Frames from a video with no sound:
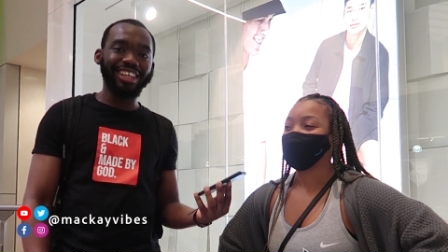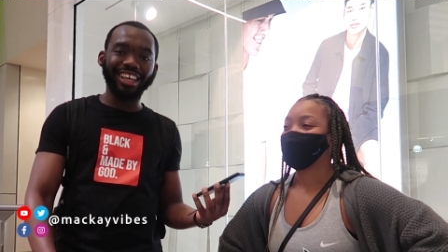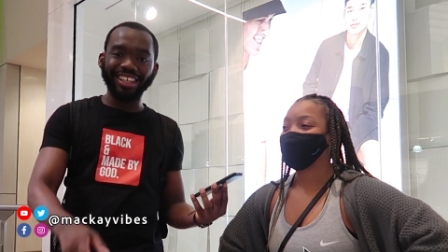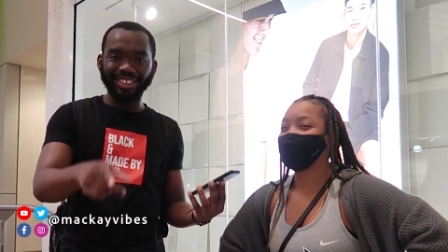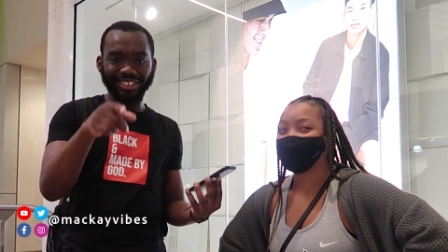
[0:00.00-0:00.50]

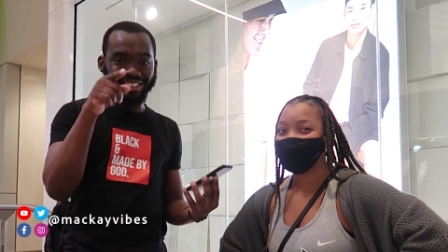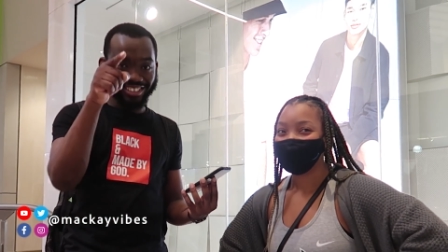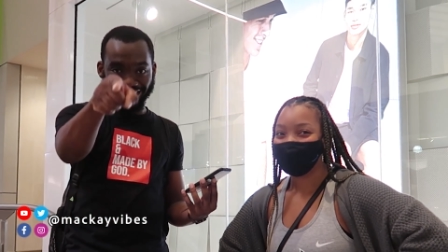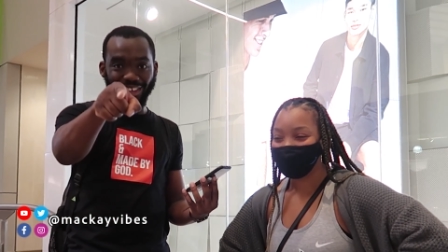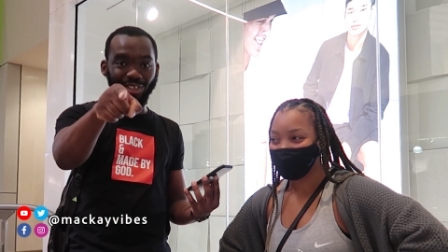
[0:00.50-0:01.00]

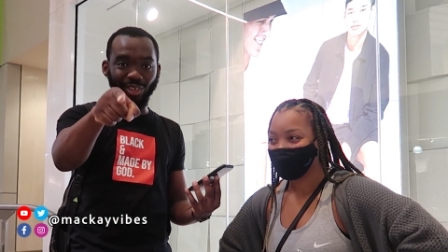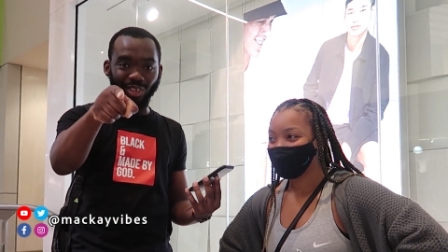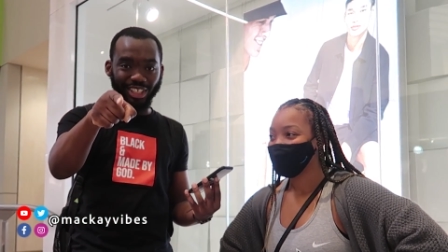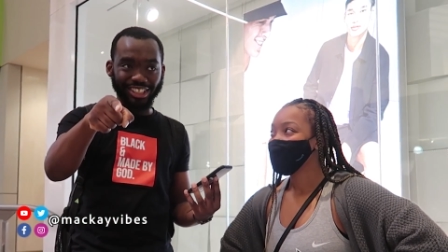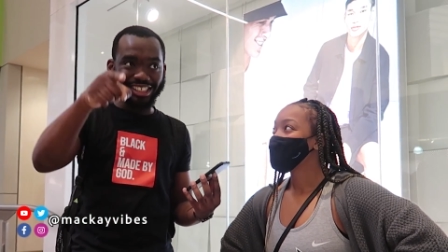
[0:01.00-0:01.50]
okay, if you're
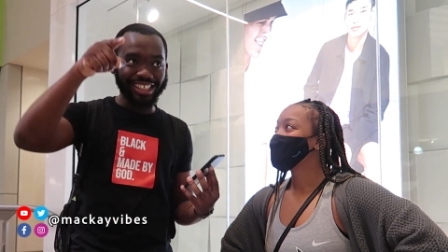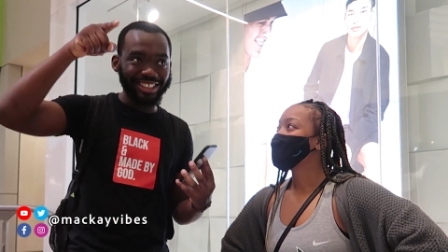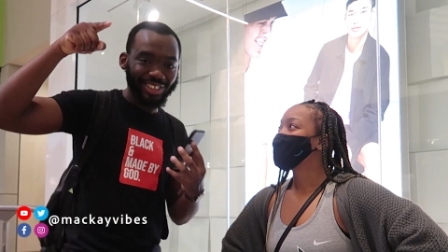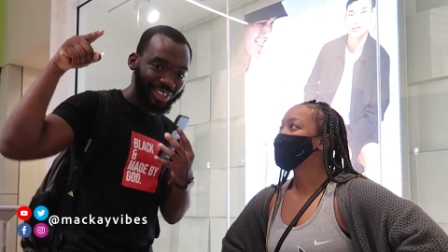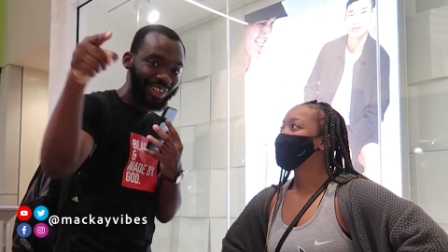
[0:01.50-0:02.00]
watching
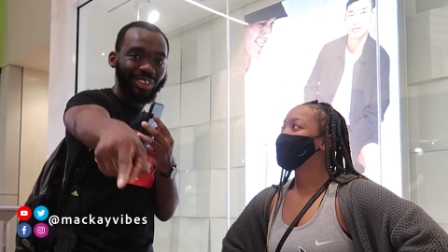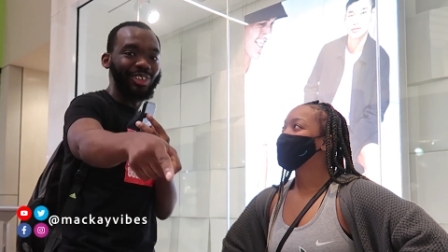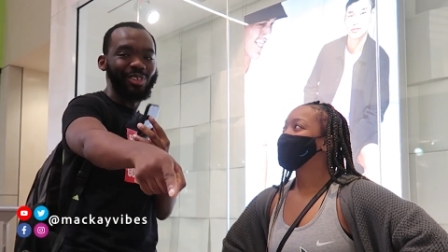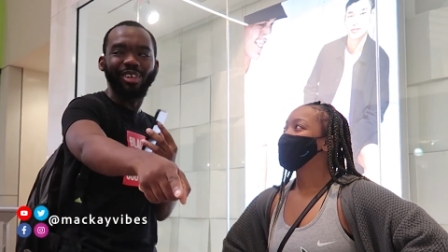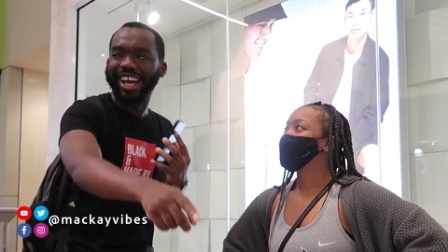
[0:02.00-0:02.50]
this, you need to
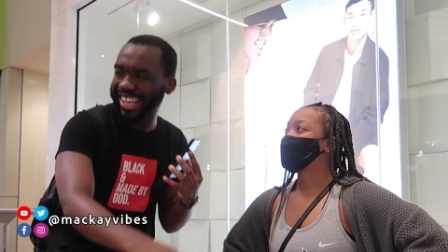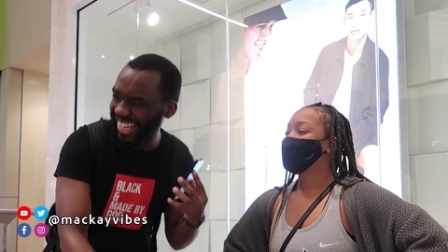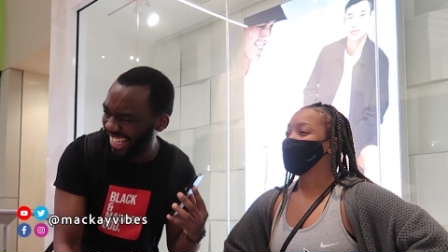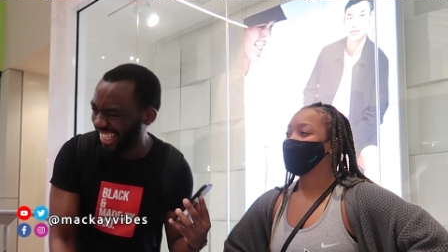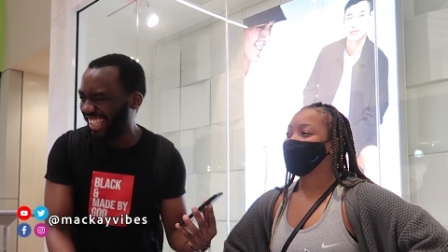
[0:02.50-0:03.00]
do
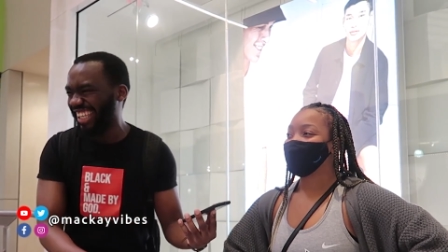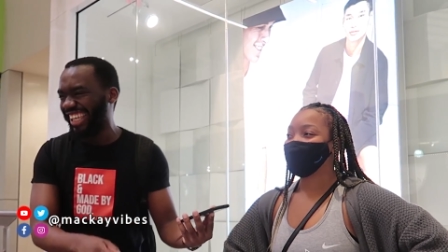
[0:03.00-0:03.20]
better.